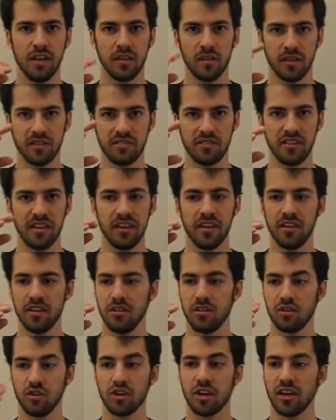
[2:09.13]
Let's say
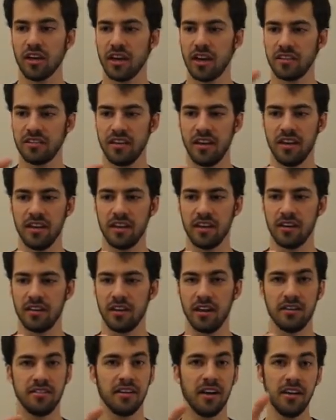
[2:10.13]
you're looking at
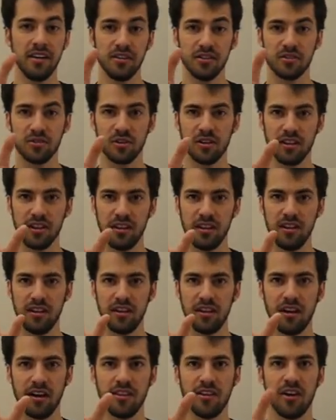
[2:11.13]
a dinosaur
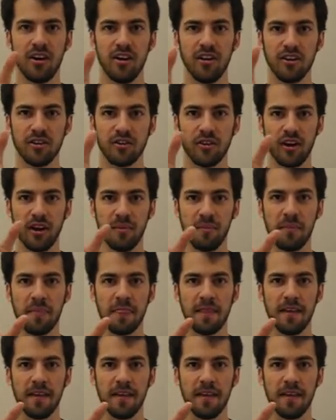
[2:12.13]
on the hologram,